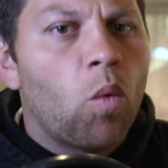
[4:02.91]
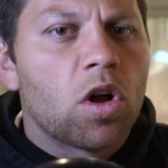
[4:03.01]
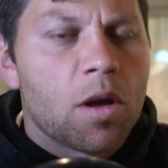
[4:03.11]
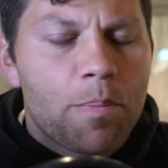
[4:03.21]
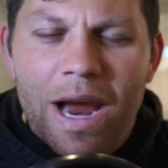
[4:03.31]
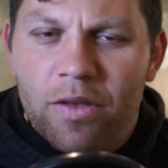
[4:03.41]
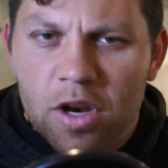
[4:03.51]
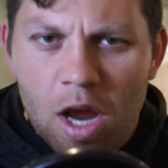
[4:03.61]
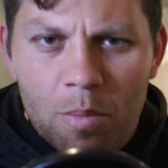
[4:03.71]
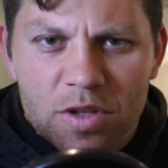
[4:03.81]
we'll compare
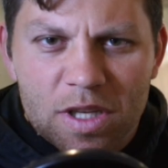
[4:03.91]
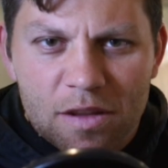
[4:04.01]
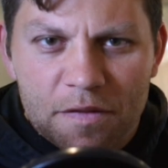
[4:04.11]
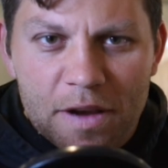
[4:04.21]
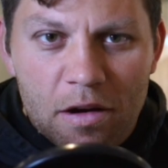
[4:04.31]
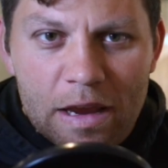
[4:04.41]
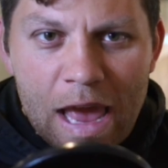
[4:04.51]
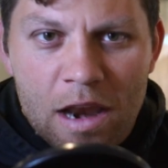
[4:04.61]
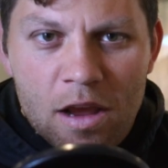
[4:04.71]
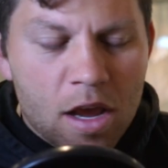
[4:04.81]
the numbers at the very
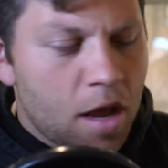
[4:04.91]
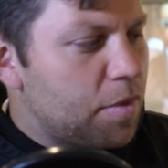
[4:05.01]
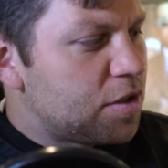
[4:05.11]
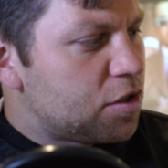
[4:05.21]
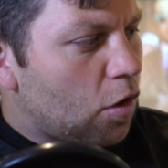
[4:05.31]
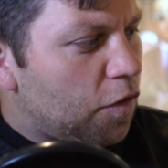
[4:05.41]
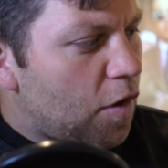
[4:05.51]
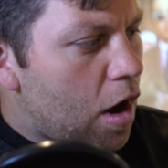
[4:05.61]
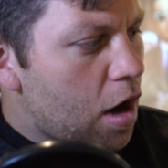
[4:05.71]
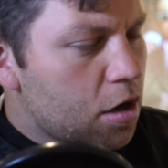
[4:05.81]
end, but so
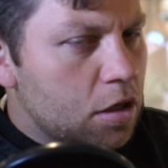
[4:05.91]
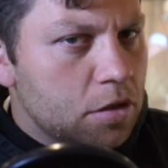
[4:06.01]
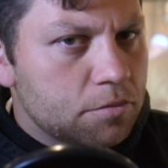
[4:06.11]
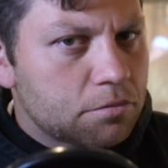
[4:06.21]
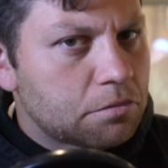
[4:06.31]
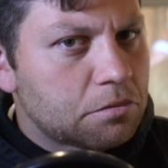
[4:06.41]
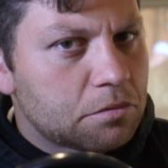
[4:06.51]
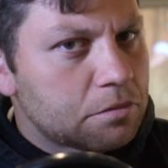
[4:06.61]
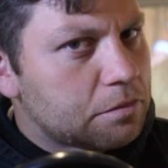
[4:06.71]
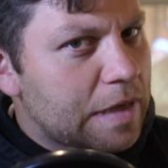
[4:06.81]
far,
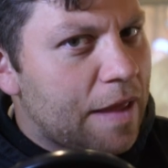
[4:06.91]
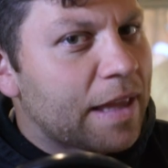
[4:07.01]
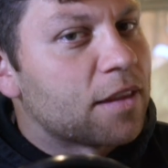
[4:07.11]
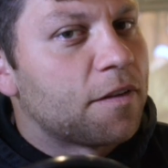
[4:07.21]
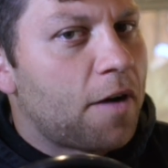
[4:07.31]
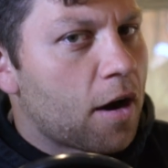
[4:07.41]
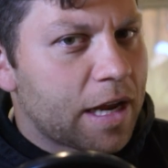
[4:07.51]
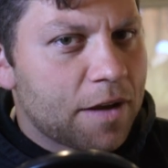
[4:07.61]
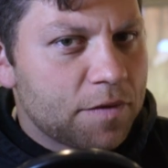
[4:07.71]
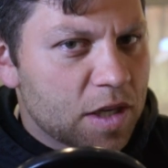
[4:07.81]
I think the
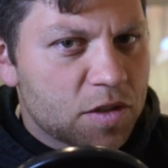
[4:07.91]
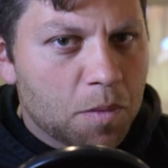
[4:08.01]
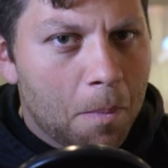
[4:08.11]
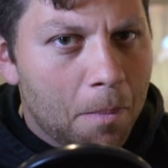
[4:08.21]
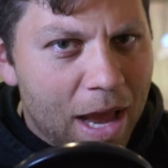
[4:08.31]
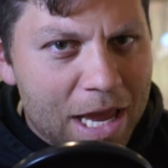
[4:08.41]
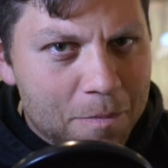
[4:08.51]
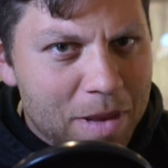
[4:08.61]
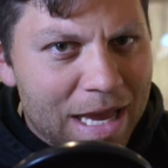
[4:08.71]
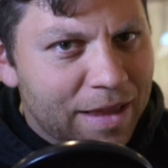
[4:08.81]
forgiveness
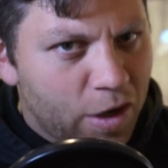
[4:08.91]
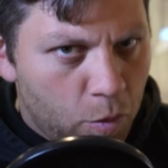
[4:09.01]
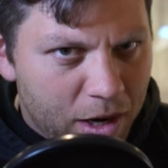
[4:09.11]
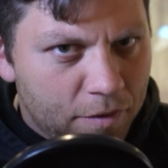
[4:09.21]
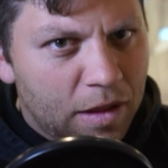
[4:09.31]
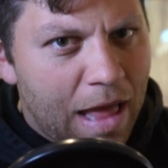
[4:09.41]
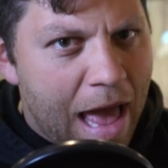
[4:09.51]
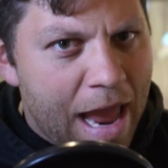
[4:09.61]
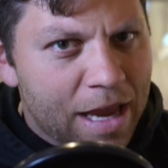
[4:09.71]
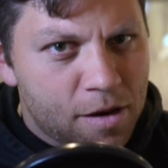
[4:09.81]
might be a little bit of a
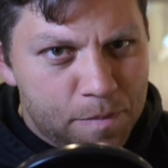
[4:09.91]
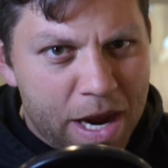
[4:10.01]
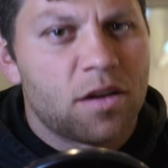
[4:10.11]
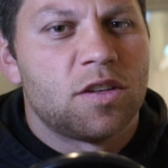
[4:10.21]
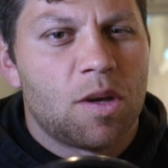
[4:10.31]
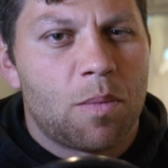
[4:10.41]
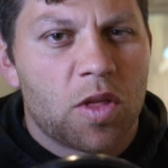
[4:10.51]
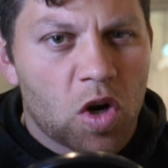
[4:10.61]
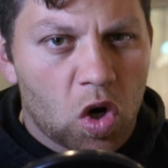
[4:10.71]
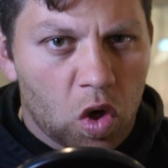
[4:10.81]
lie compared to some
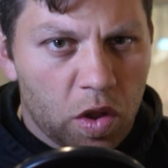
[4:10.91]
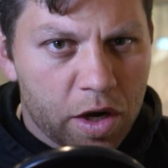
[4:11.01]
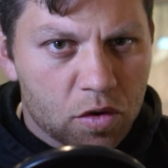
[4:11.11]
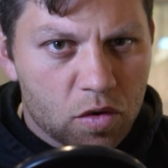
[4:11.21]
of their earlier